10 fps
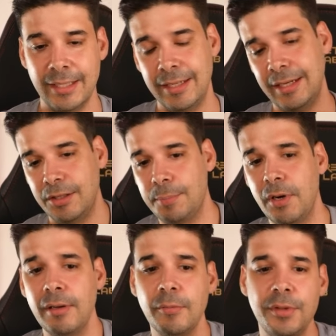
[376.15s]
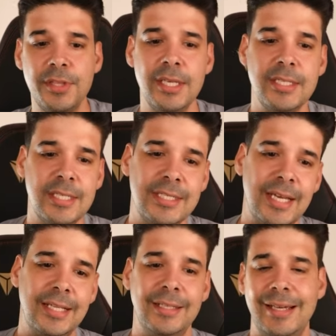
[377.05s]
Now, the problem with this
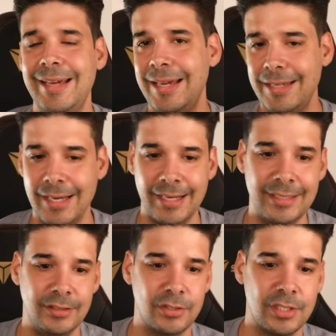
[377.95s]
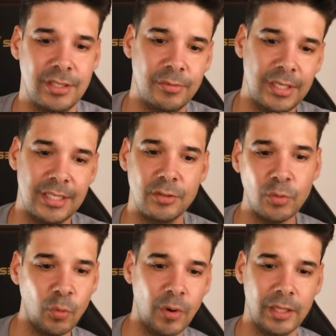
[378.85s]
that AI doesn't really do
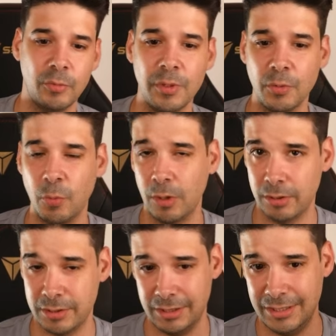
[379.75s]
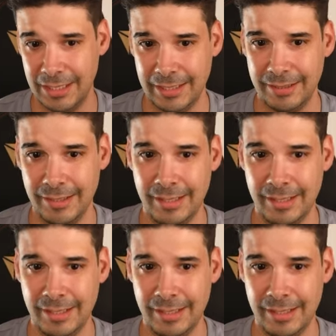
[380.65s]
well with words yet,